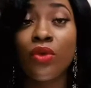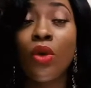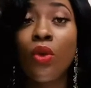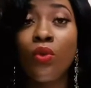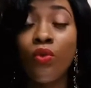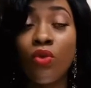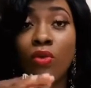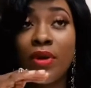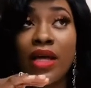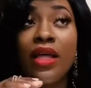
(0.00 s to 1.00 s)
warmer
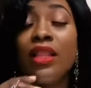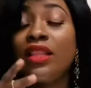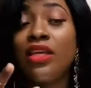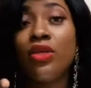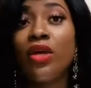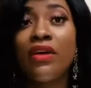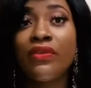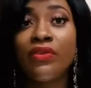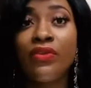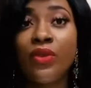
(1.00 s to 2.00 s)
that you have your
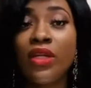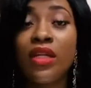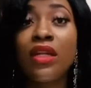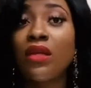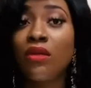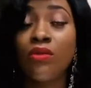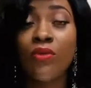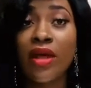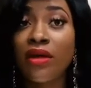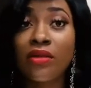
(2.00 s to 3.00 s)
food in,
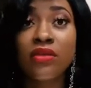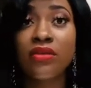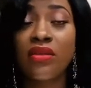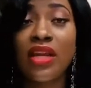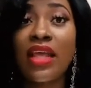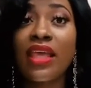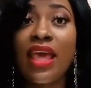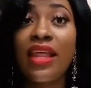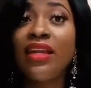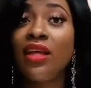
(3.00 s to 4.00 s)
well, then again,
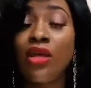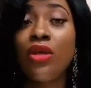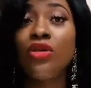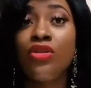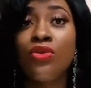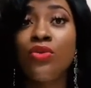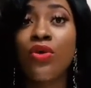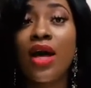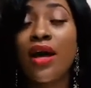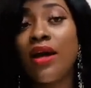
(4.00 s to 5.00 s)
you
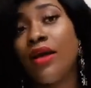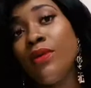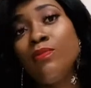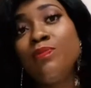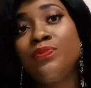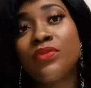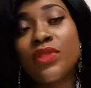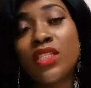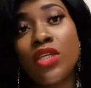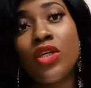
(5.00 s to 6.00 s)
are
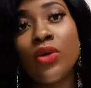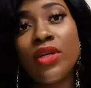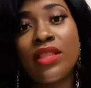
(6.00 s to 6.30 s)
secured there.